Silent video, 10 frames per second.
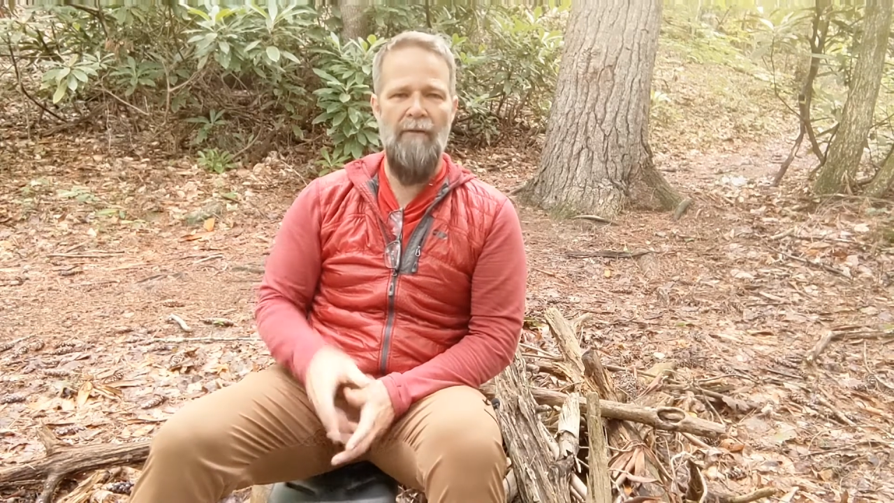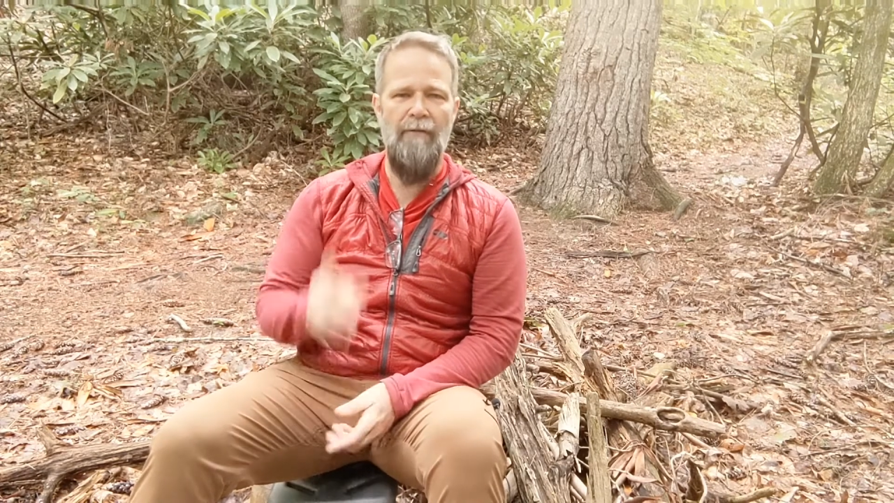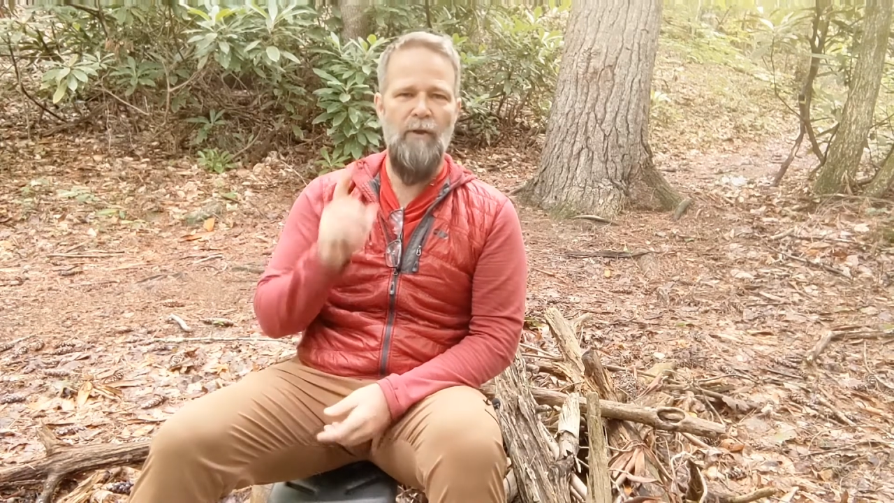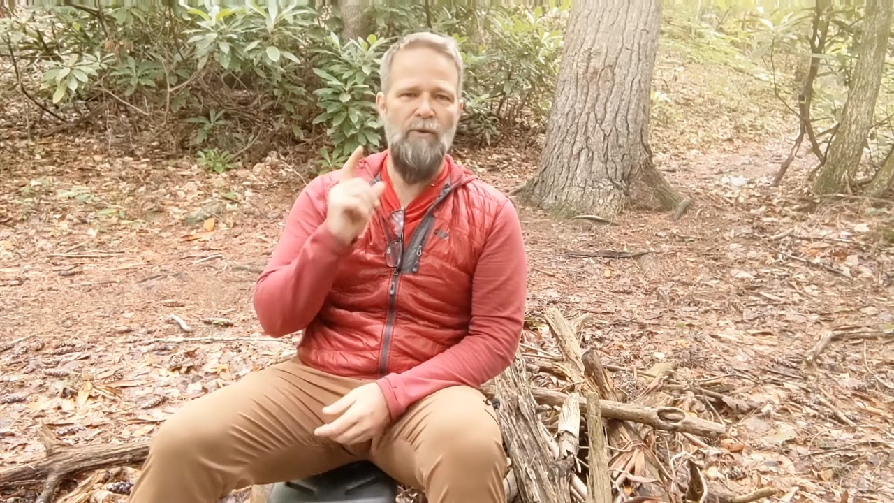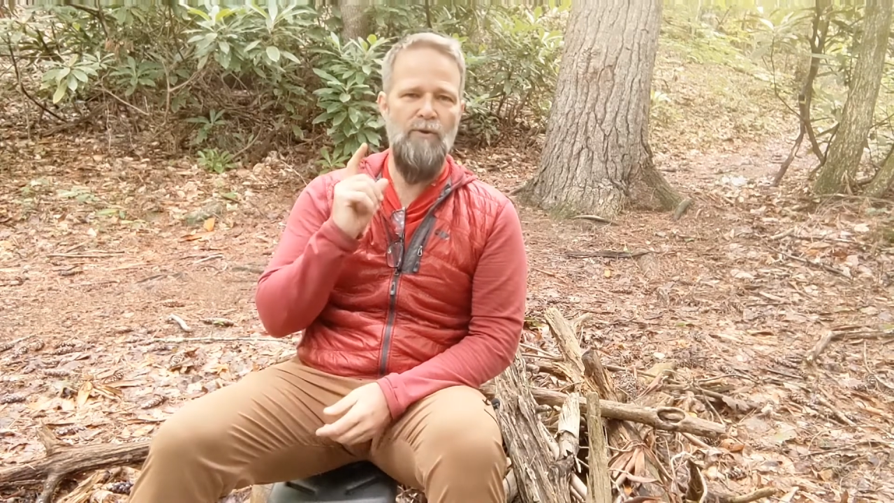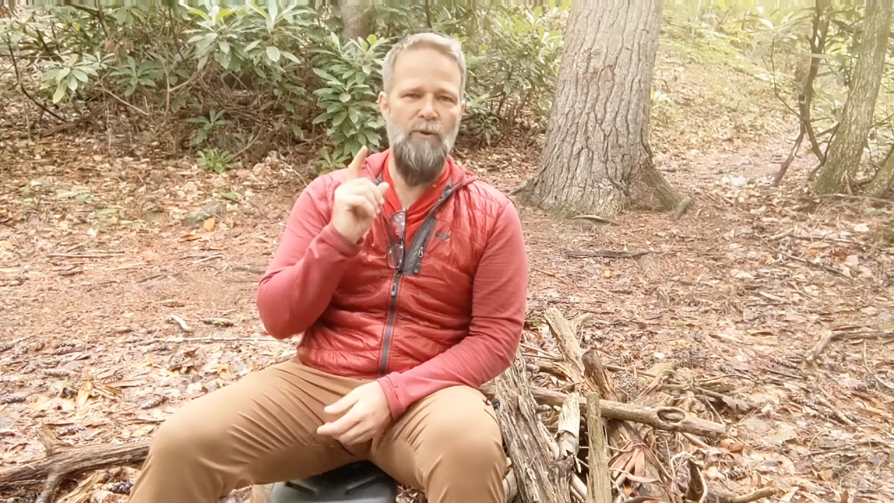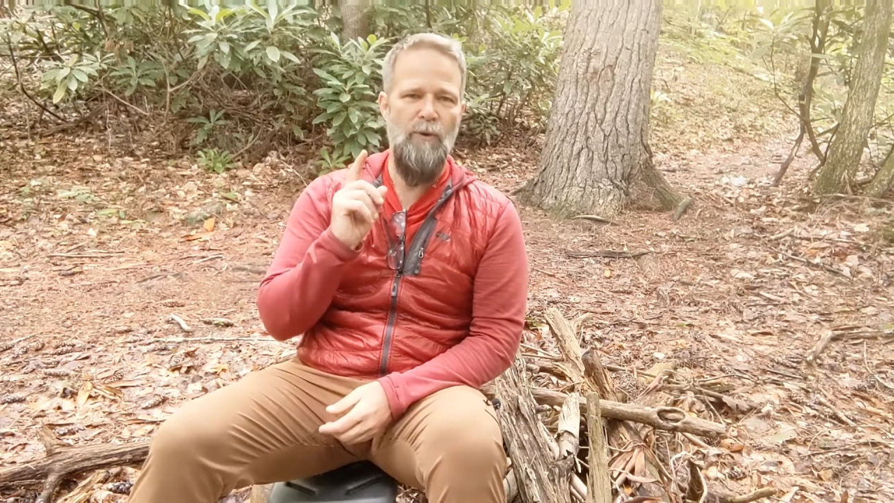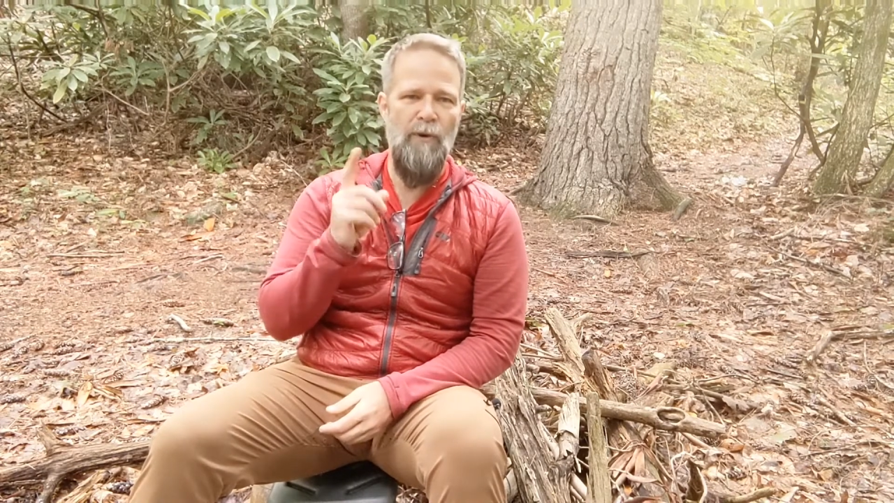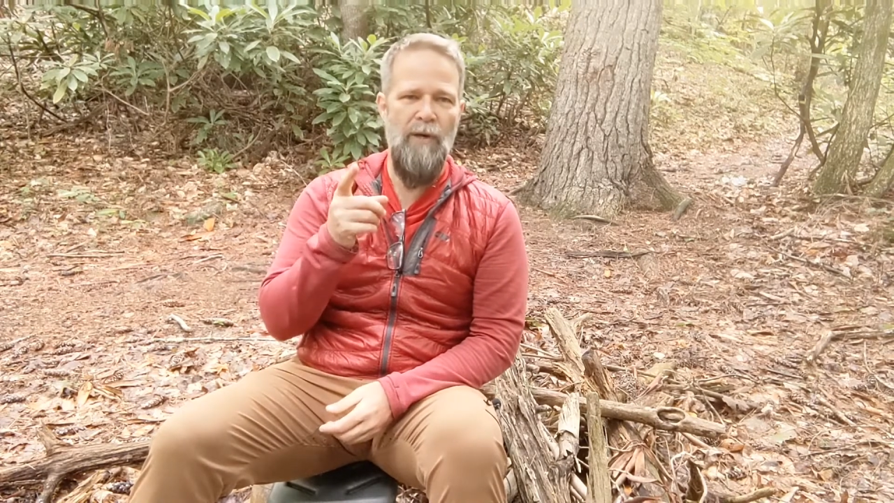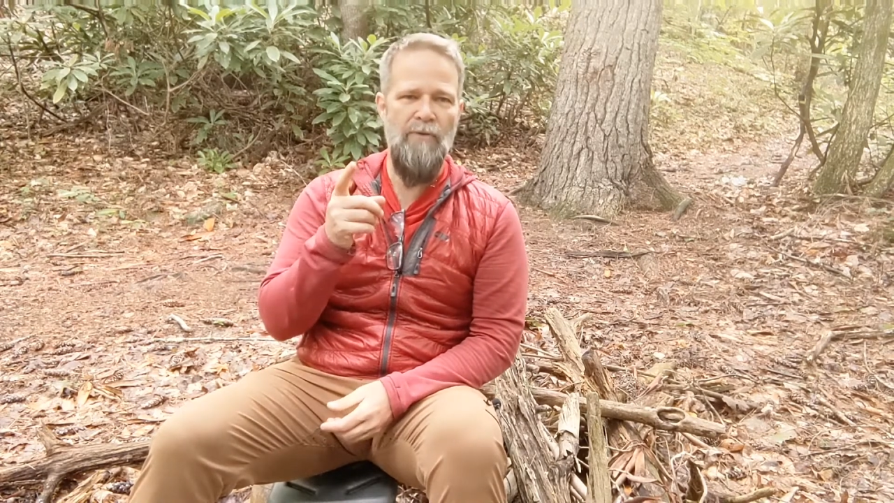For those
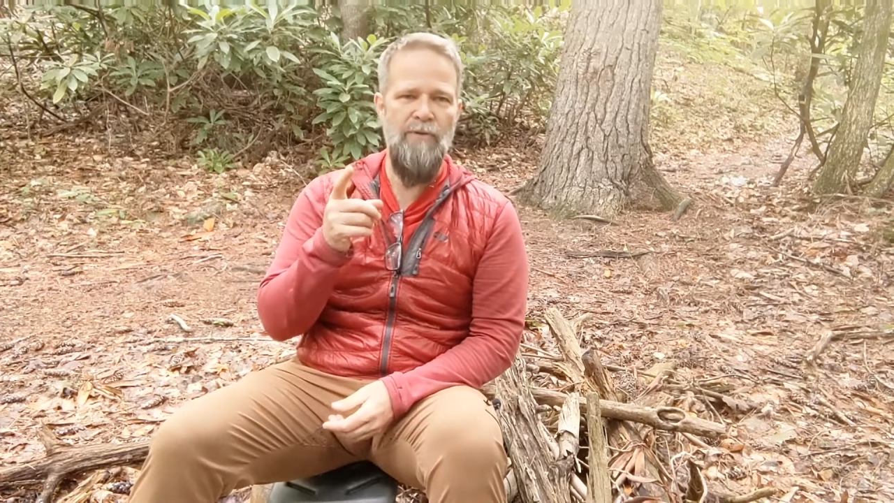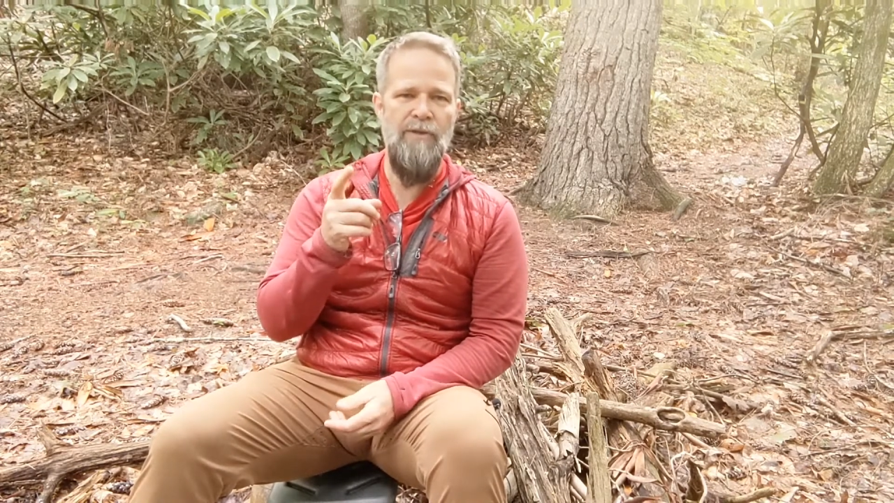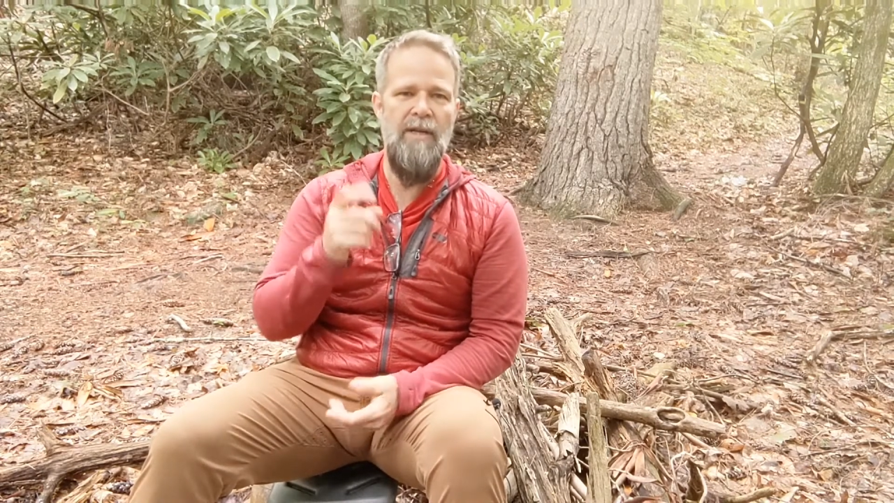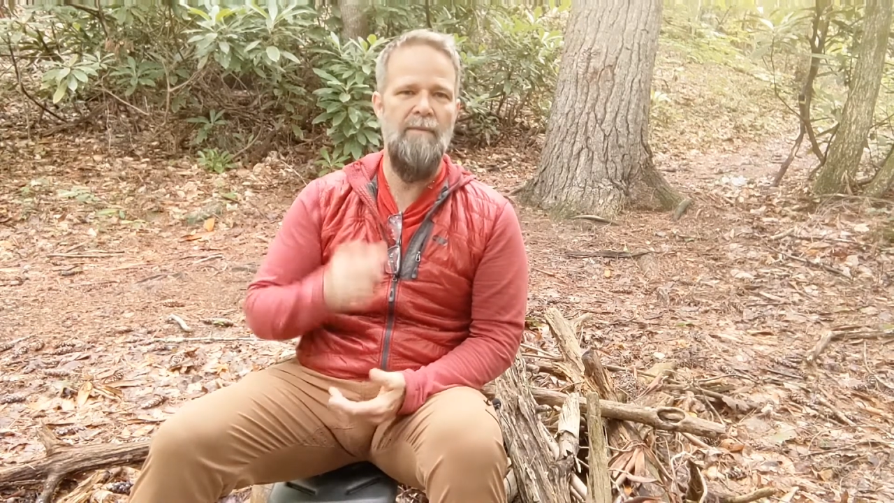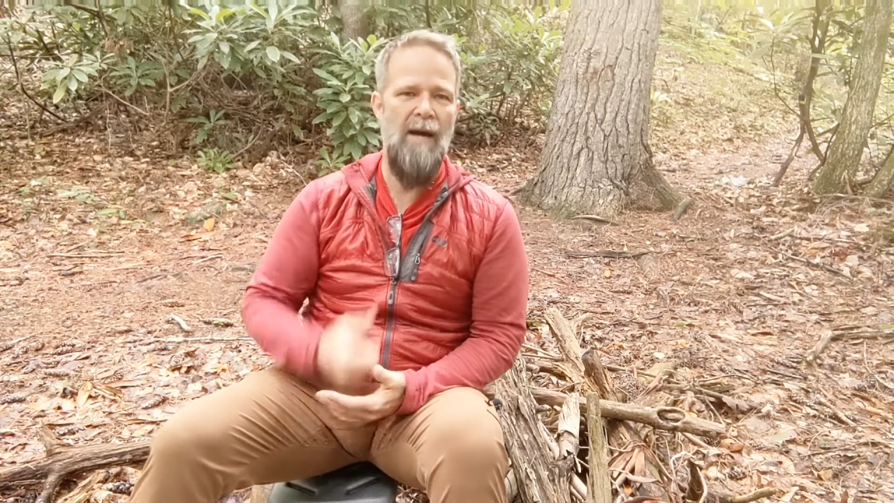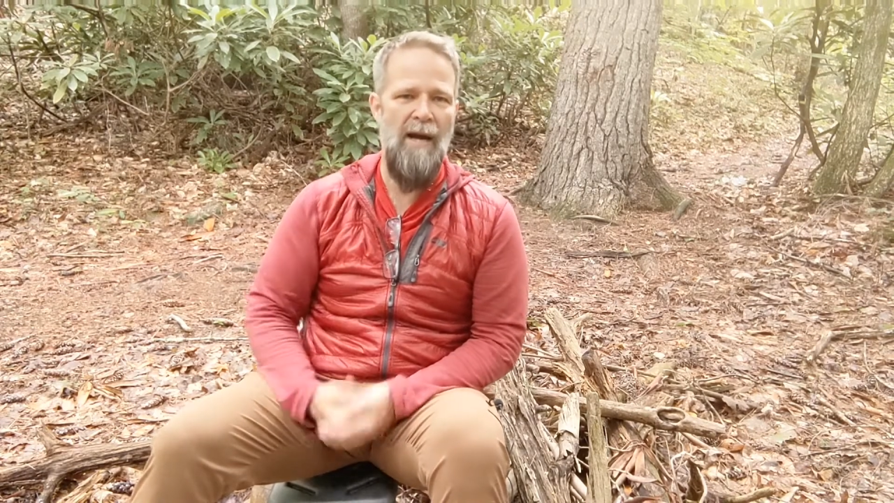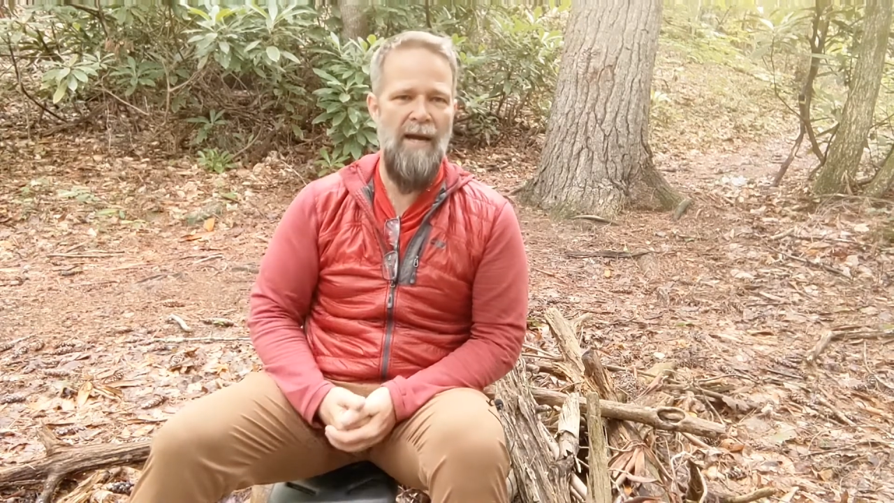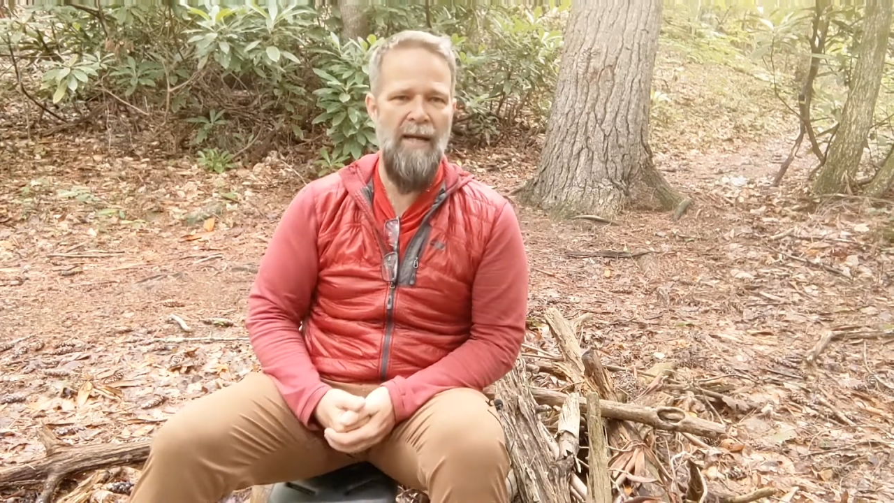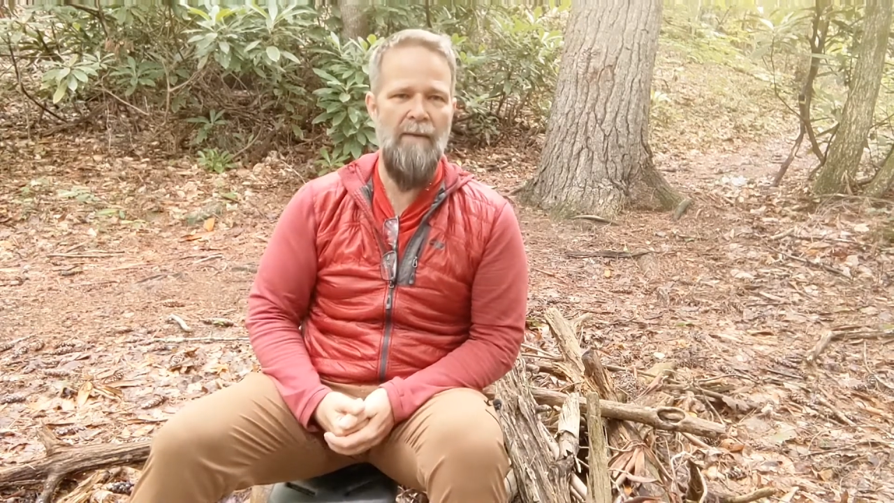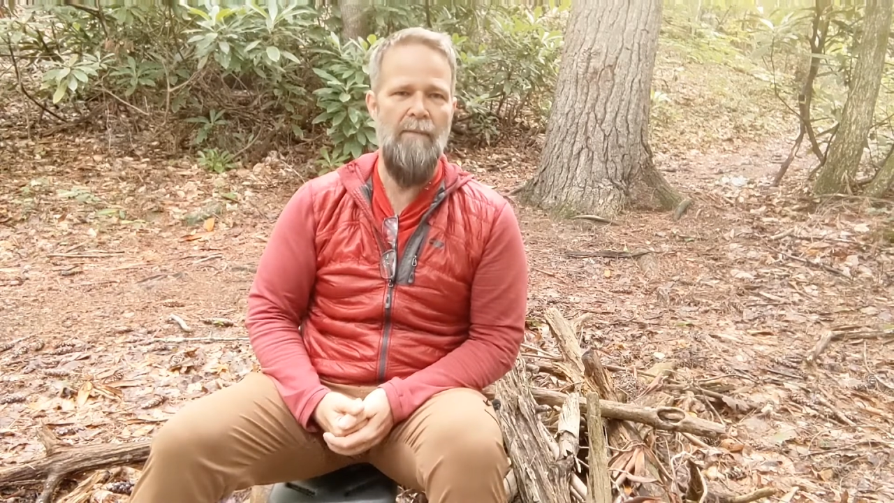who are interested,
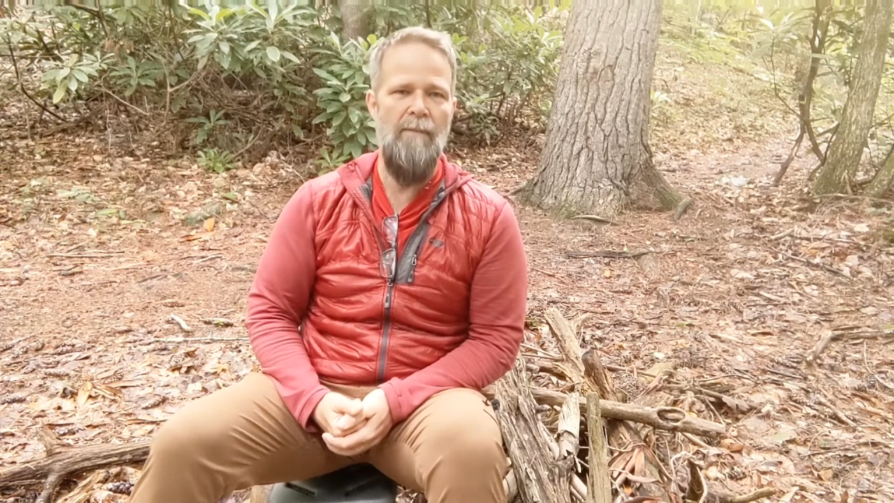my